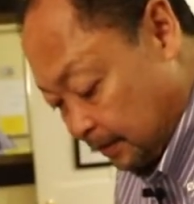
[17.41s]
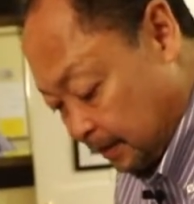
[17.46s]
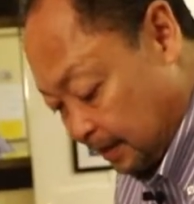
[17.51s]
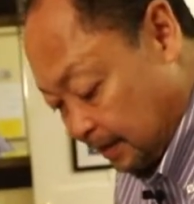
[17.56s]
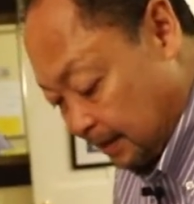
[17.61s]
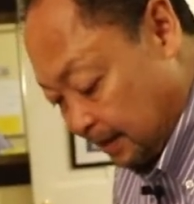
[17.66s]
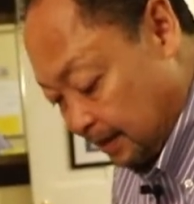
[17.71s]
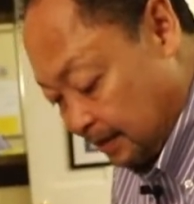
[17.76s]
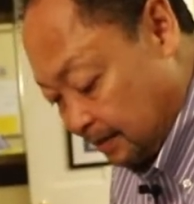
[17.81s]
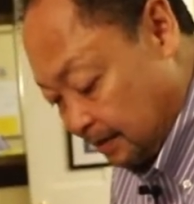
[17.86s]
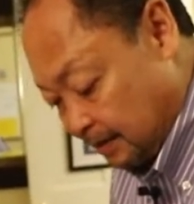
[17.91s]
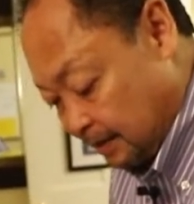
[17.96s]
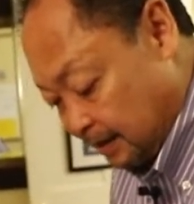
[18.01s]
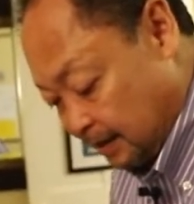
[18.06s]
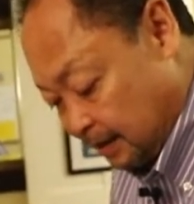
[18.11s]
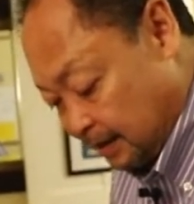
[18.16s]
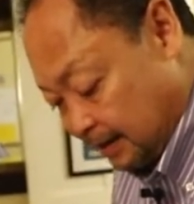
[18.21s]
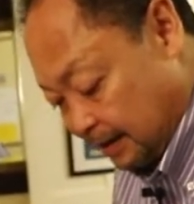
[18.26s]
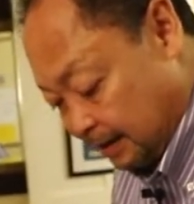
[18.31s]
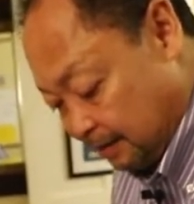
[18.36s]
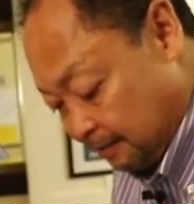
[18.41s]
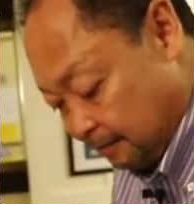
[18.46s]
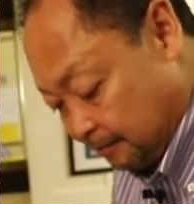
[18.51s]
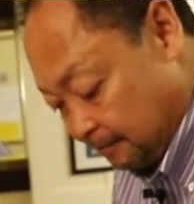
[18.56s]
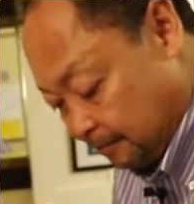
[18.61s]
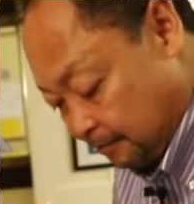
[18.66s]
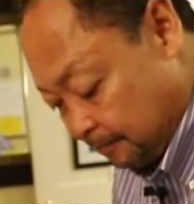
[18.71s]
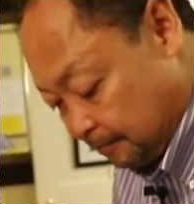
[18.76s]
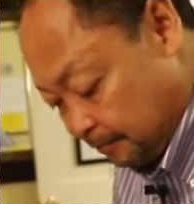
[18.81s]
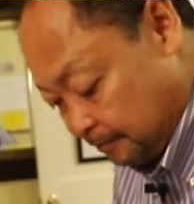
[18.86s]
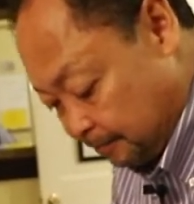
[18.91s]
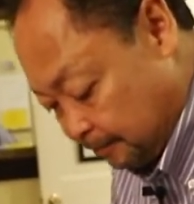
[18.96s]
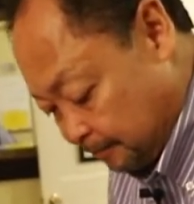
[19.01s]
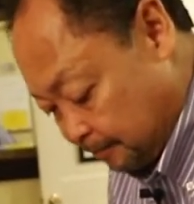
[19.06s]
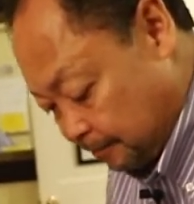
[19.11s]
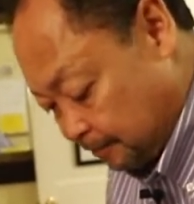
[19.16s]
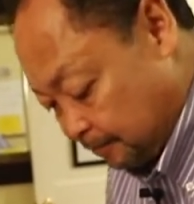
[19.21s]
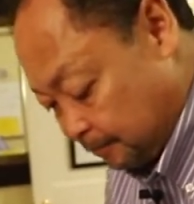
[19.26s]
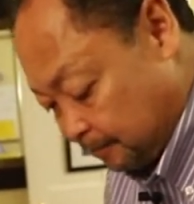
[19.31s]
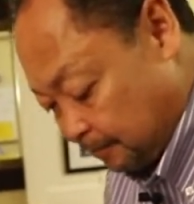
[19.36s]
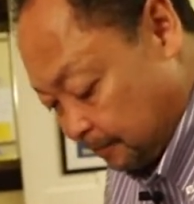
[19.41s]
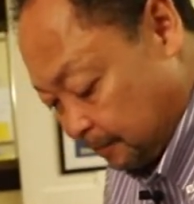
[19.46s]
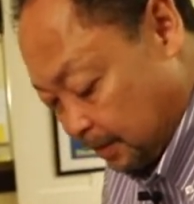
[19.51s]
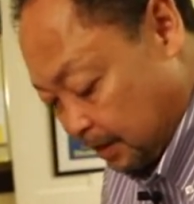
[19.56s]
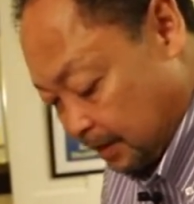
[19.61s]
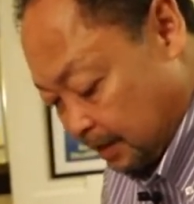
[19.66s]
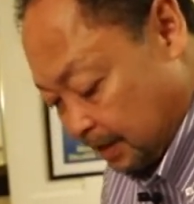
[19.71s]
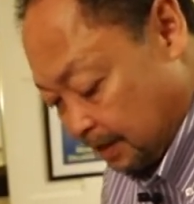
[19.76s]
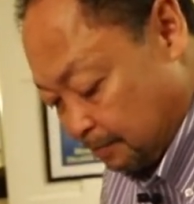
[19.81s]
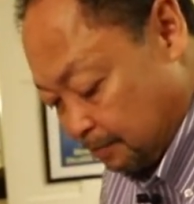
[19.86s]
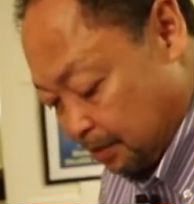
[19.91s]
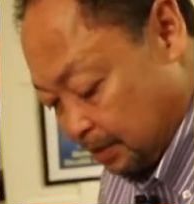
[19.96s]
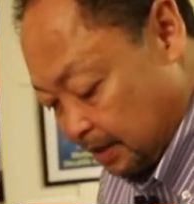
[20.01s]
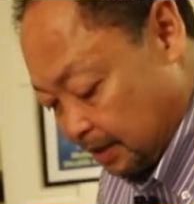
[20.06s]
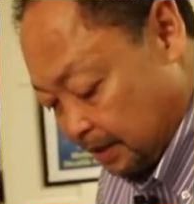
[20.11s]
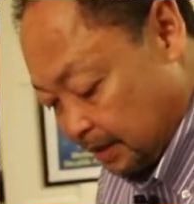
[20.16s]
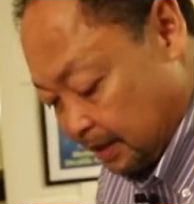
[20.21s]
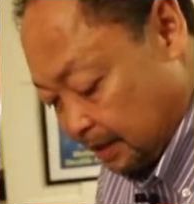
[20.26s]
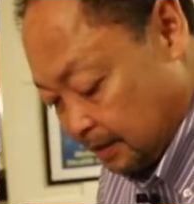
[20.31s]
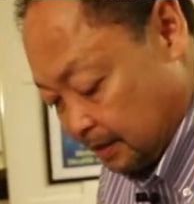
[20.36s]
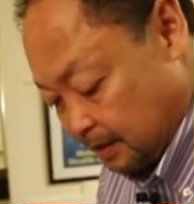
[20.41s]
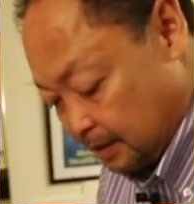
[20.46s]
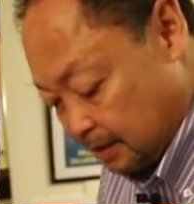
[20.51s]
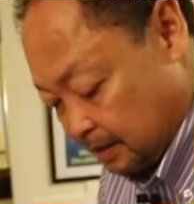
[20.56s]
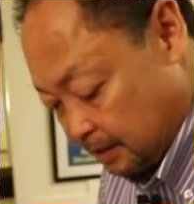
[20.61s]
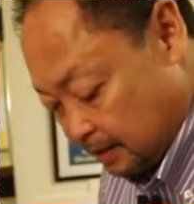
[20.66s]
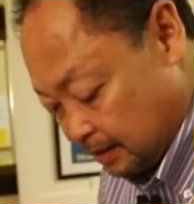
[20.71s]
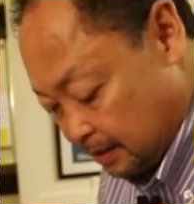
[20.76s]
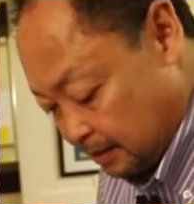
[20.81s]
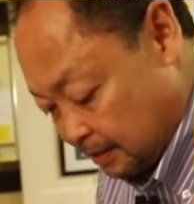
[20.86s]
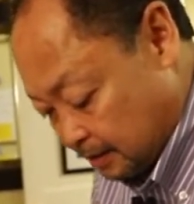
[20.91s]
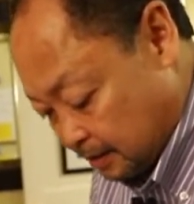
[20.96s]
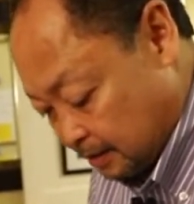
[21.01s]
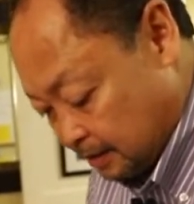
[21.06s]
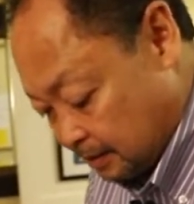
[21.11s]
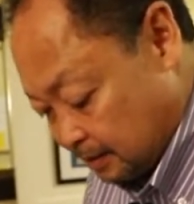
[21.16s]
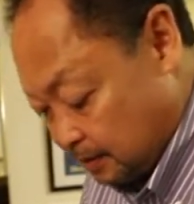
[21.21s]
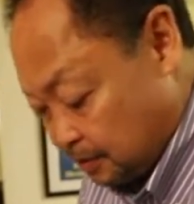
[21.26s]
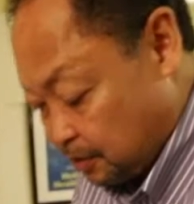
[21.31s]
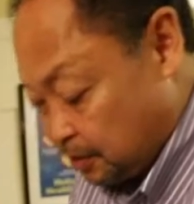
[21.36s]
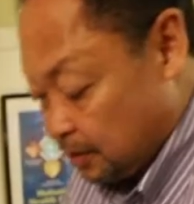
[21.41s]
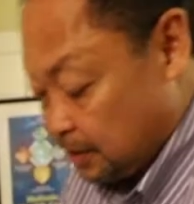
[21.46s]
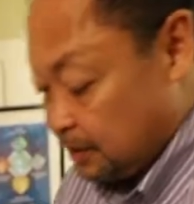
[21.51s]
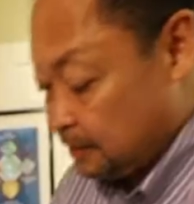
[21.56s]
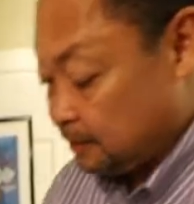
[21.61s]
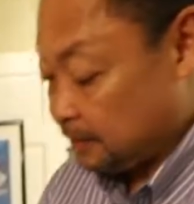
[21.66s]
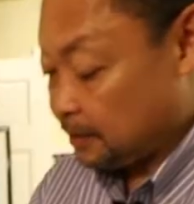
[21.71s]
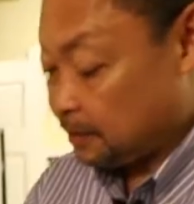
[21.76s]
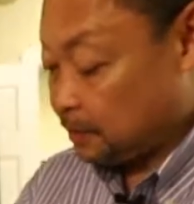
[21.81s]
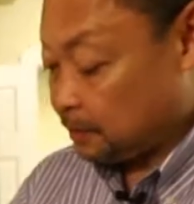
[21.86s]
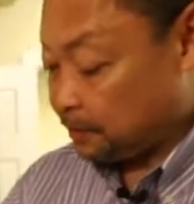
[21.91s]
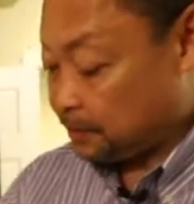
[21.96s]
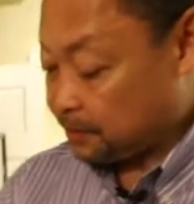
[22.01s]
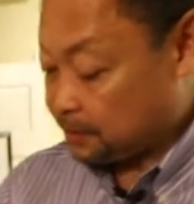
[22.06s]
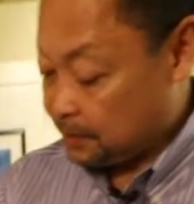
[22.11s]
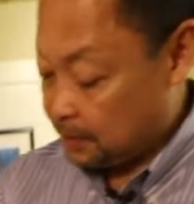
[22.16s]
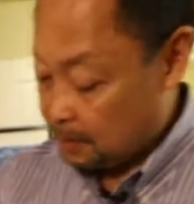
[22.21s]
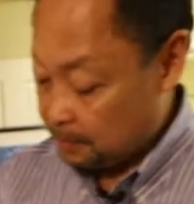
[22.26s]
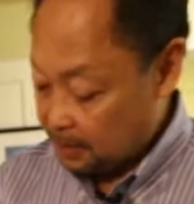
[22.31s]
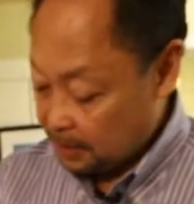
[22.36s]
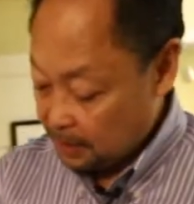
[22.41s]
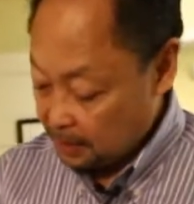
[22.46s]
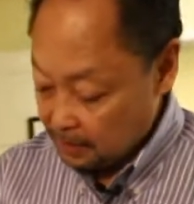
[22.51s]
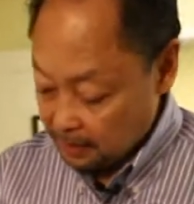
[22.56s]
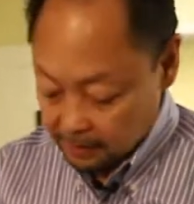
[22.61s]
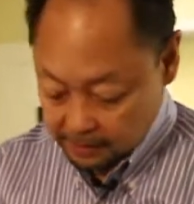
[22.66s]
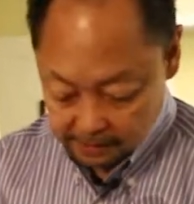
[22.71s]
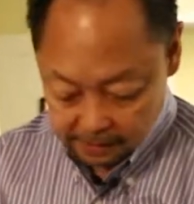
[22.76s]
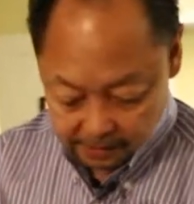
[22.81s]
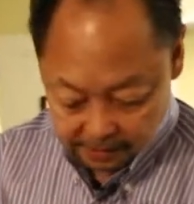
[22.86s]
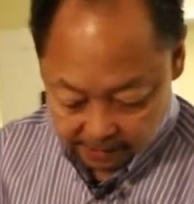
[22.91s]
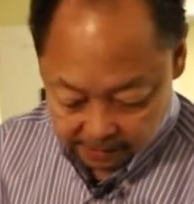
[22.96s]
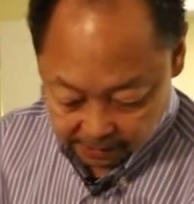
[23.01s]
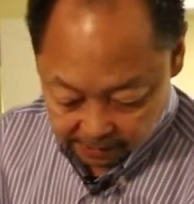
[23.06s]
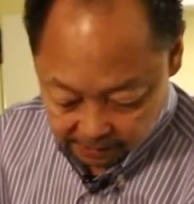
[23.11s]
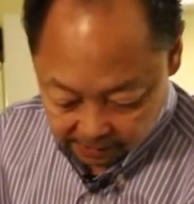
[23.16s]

Again, and out. Again, breathe again. Good, and hold this arm again, nice.